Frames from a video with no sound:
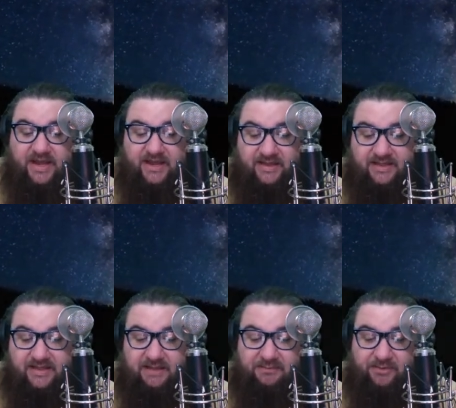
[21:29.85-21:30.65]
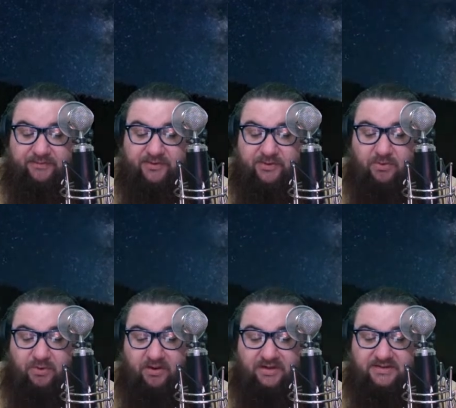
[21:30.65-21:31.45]
And then they moved to New
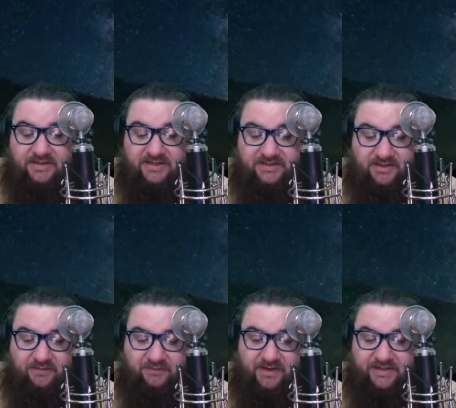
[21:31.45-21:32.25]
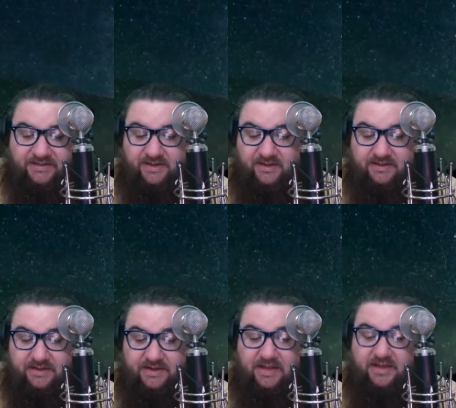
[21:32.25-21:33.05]
Orleans and they still fucking sucked.
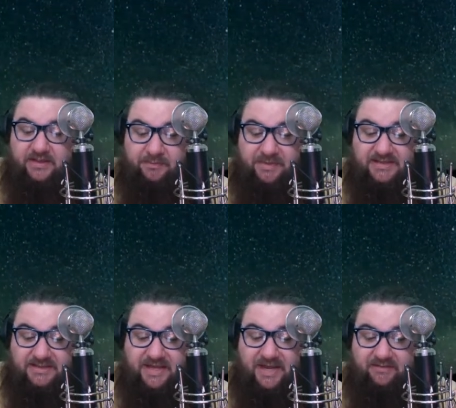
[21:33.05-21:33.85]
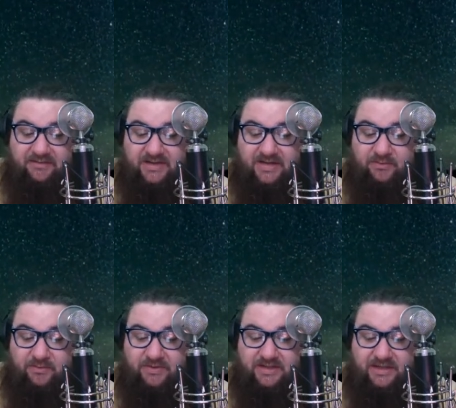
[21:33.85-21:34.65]
The best they ever did
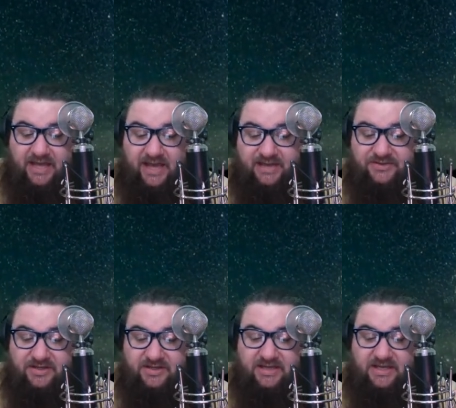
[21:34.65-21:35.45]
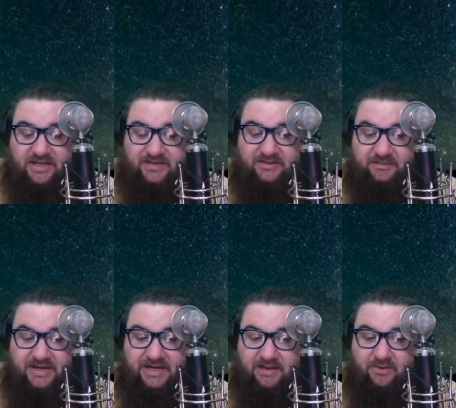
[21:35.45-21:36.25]
was occasionally get to
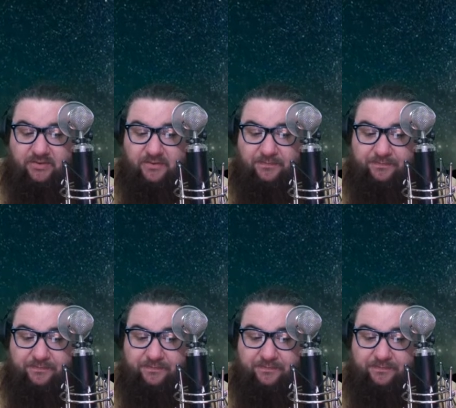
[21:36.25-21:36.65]
mediocre.